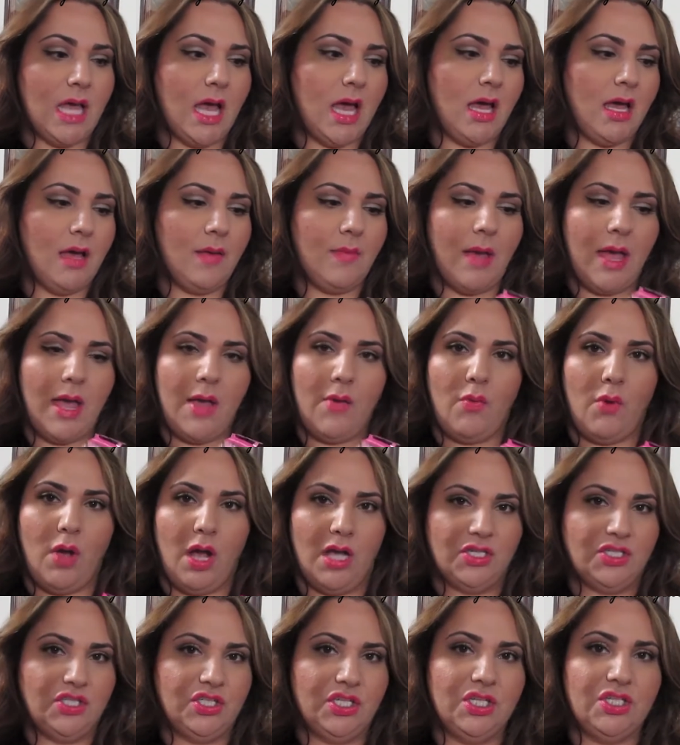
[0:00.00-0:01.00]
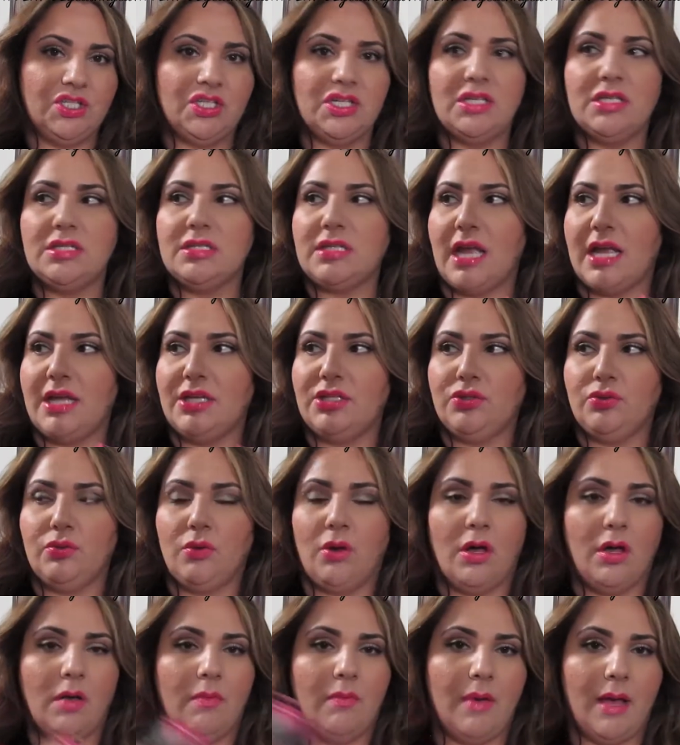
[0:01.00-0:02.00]
I wash dishes, I do
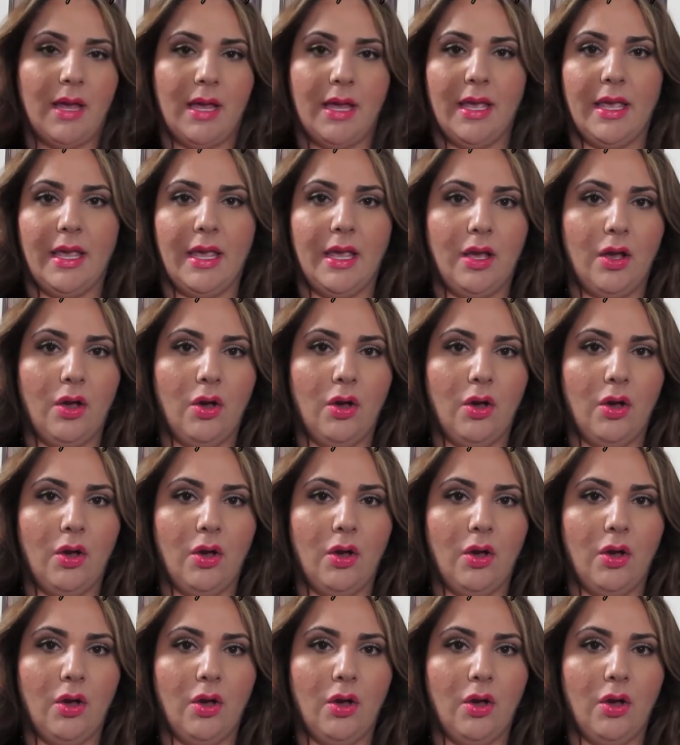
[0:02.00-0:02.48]
all my